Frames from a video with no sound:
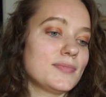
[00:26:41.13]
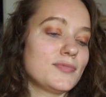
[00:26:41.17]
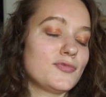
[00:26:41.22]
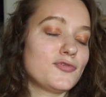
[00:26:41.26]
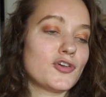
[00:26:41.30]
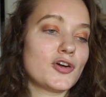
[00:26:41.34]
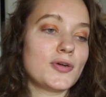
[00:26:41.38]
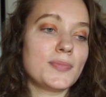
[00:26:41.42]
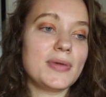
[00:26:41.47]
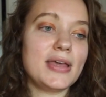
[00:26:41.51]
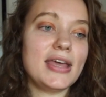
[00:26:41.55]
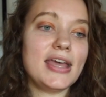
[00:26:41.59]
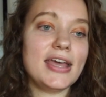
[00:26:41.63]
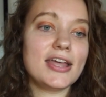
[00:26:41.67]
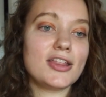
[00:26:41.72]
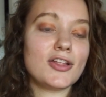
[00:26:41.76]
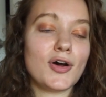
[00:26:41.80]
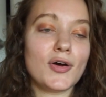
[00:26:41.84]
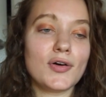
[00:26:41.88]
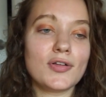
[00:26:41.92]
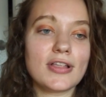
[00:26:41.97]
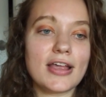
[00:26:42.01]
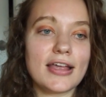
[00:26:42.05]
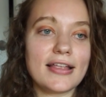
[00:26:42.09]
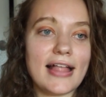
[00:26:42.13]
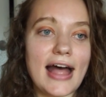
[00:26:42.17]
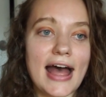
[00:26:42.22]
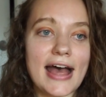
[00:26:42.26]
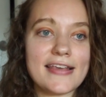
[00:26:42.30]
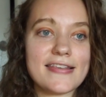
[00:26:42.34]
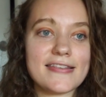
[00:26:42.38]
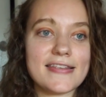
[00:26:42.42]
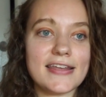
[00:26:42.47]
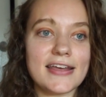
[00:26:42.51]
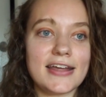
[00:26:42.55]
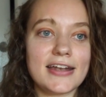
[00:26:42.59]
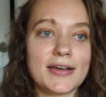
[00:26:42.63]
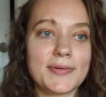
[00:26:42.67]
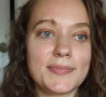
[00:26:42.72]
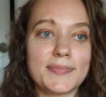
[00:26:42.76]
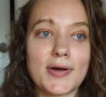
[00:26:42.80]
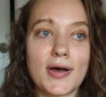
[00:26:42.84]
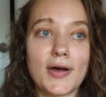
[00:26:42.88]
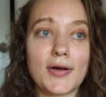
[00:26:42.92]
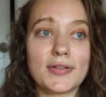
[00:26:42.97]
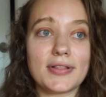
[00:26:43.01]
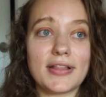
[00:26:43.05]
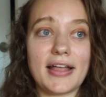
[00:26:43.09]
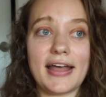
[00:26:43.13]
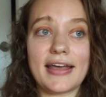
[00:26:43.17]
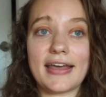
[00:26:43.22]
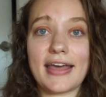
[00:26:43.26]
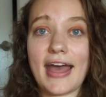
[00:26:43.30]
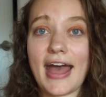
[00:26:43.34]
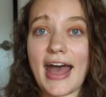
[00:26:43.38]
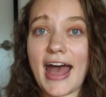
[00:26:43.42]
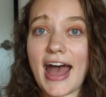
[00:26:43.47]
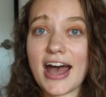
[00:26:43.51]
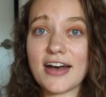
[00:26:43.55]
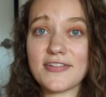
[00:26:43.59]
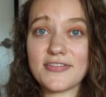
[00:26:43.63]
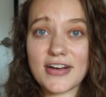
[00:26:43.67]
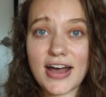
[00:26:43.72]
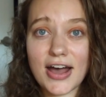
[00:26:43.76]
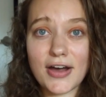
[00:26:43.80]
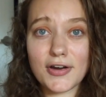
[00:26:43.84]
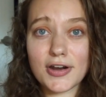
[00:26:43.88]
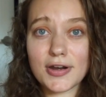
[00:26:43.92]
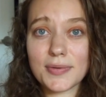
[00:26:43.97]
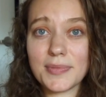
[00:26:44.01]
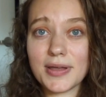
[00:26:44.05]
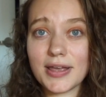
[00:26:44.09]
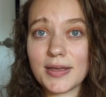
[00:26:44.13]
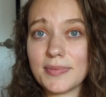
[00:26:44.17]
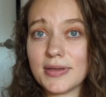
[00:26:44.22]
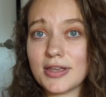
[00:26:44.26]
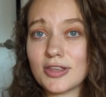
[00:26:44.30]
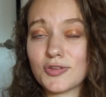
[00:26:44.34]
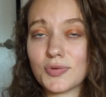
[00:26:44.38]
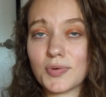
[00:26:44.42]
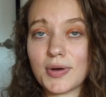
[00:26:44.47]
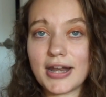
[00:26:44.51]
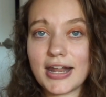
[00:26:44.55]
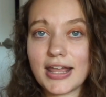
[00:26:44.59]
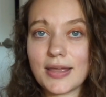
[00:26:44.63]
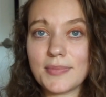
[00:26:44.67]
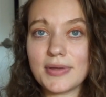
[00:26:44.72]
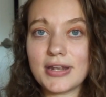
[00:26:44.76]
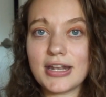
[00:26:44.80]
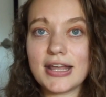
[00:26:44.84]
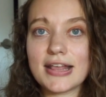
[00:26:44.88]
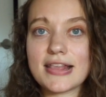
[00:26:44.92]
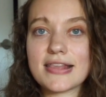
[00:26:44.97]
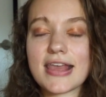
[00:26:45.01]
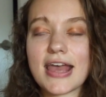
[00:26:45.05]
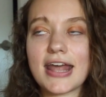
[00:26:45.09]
for me, it only lasted about like half hour, maybe 20 minutes,